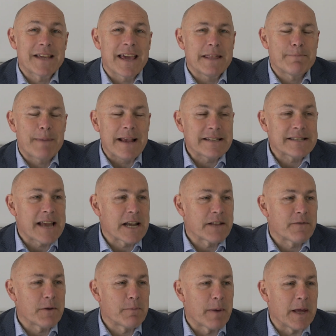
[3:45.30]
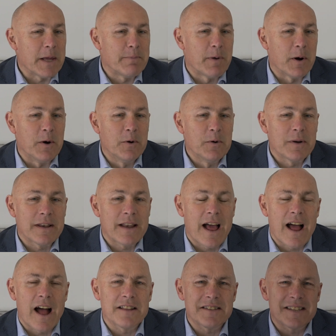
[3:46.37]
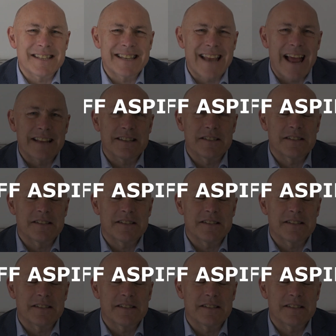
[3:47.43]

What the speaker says: get the best out of your people, understand